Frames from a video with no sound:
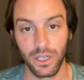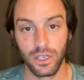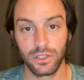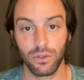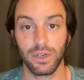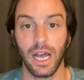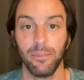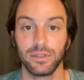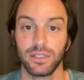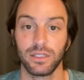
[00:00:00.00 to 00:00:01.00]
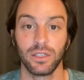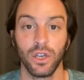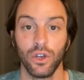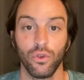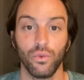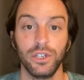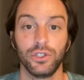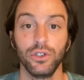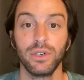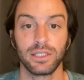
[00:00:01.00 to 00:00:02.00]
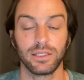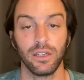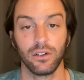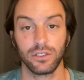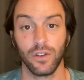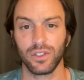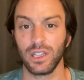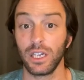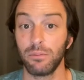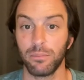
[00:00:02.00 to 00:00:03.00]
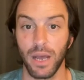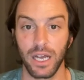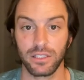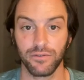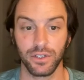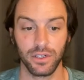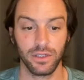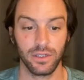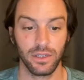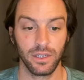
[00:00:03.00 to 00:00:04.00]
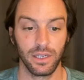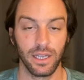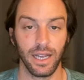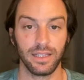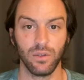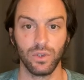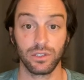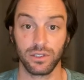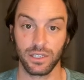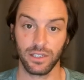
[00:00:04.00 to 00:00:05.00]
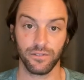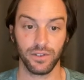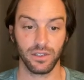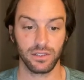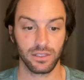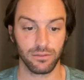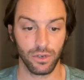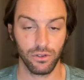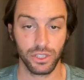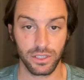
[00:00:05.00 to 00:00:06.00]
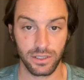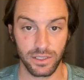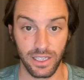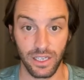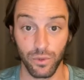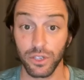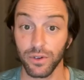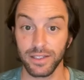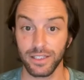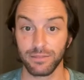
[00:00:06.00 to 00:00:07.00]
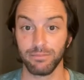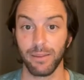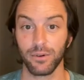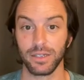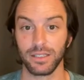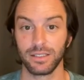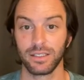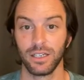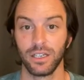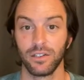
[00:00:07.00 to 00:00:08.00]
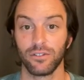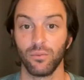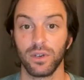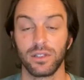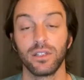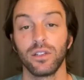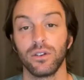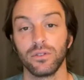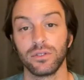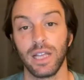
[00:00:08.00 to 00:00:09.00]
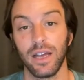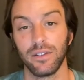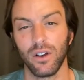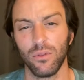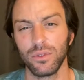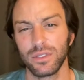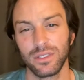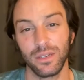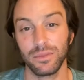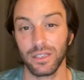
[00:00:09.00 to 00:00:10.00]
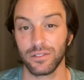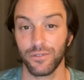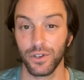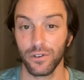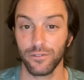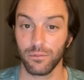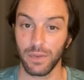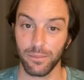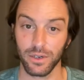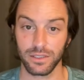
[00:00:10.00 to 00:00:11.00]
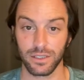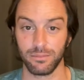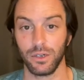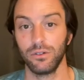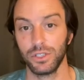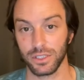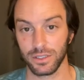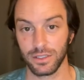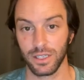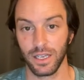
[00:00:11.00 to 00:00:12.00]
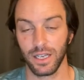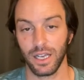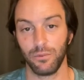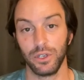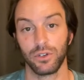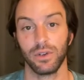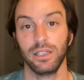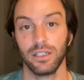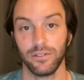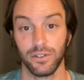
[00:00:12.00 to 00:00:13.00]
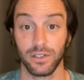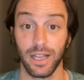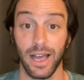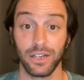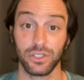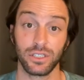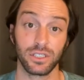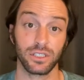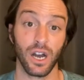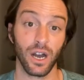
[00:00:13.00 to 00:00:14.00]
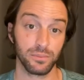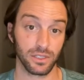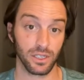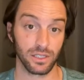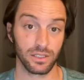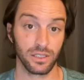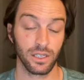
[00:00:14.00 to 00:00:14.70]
So, what happens is we do extend ourselves a little bit past fear, and then we start to get feelings and emotions, and then we create these memories from within those that almost sometimes fearful memories and emotions, and we create that fear, and that actually stops us